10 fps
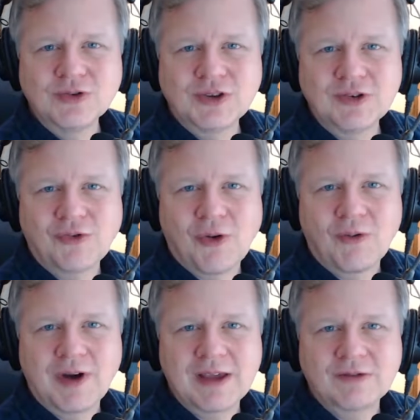Control
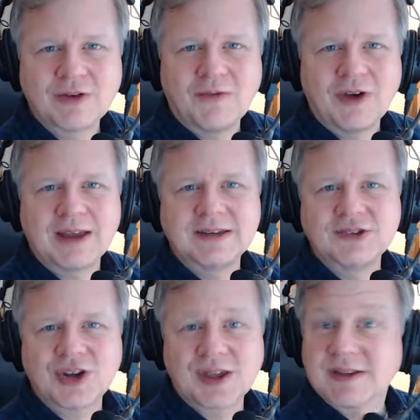Radio. Don't forget to
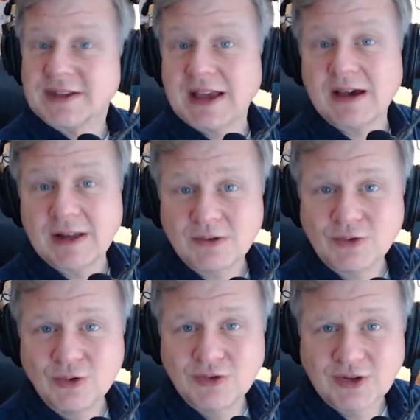check us out at
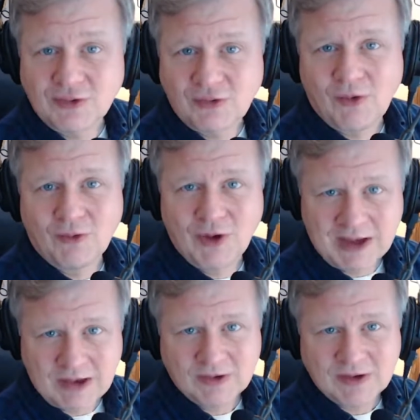
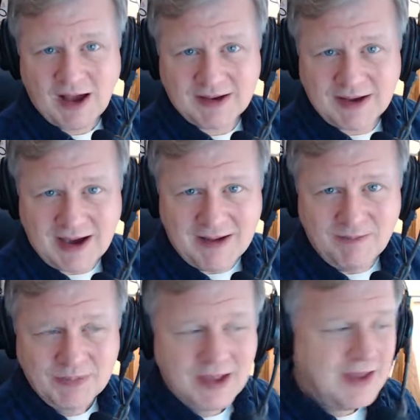
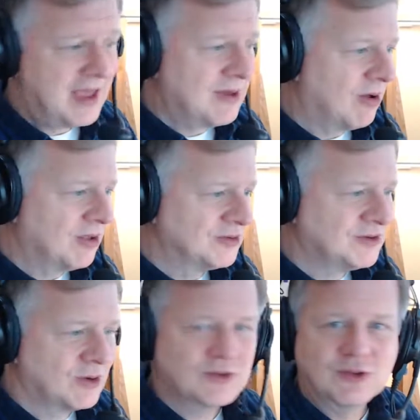cruisecontrolradio.com and all our
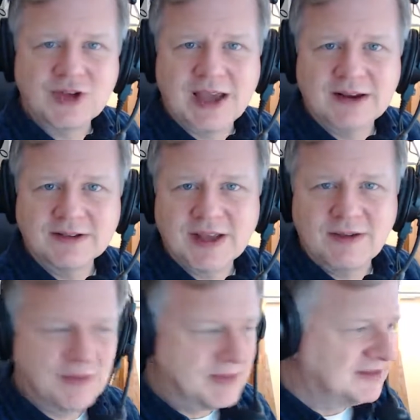social channels.
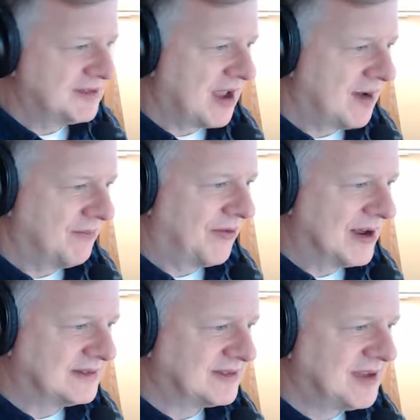Time for me to say I'm
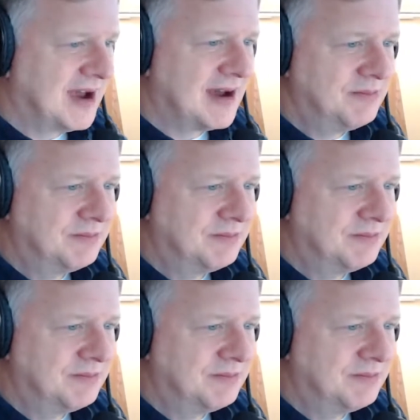Fred Staub.